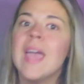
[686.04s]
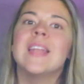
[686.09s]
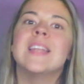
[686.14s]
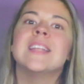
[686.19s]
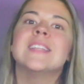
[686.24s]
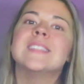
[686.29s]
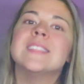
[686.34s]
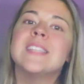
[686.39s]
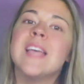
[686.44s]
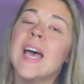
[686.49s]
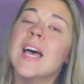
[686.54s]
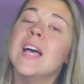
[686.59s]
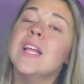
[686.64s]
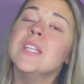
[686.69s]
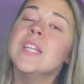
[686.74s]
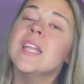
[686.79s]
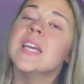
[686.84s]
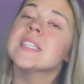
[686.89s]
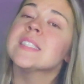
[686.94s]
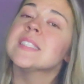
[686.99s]
And
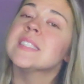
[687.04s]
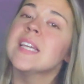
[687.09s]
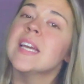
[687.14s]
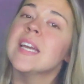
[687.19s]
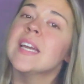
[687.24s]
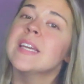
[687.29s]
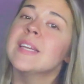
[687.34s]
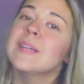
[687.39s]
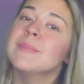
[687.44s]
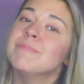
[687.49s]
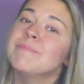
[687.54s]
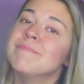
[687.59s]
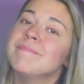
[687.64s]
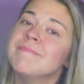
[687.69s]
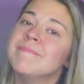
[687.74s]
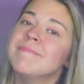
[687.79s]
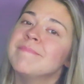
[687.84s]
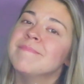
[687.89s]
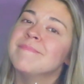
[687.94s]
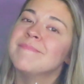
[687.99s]
until next
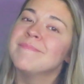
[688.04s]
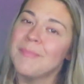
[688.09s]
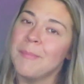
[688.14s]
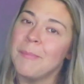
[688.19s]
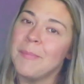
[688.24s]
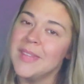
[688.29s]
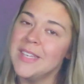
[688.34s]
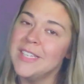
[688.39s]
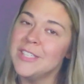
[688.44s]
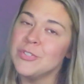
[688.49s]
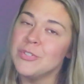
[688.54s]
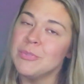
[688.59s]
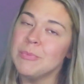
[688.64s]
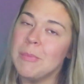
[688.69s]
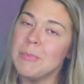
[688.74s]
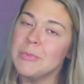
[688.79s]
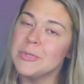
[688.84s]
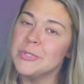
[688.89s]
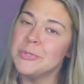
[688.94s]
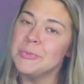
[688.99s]
time, please
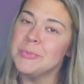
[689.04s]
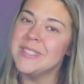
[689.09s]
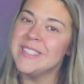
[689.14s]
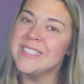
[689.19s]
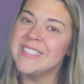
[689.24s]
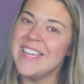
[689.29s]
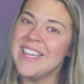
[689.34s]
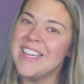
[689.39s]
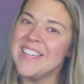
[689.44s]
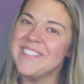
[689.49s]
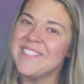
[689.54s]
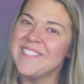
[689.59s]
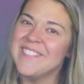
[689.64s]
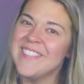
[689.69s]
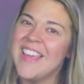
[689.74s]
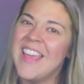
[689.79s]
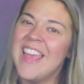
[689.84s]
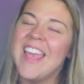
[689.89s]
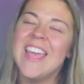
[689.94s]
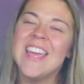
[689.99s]
remember to be safe,
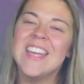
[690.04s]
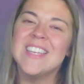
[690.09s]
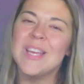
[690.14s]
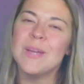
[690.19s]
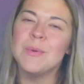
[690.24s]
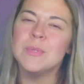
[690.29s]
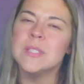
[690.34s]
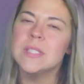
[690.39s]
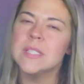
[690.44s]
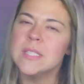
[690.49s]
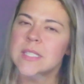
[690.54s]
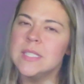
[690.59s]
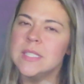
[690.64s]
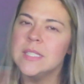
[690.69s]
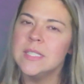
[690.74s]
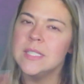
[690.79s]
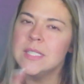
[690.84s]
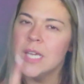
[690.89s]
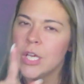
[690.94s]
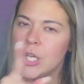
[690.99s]
and I will
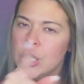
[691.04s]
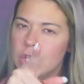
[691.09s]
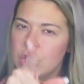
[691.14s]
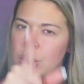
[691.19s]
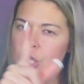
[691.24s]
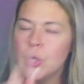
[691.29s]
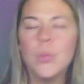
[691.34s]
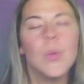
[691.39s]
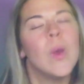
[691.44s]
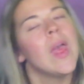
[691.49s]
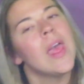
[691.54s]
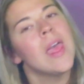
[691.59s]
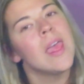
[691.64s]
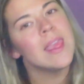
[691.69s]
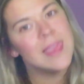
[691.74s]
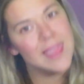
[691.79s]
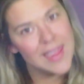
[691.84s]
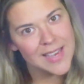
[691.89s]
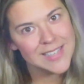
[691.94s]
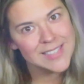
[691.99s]
see you
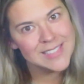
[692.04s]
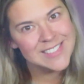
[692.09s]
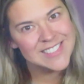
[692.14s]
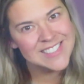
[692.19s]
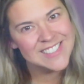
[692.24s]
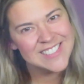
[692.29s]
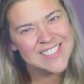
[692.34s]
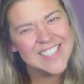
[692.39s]
then.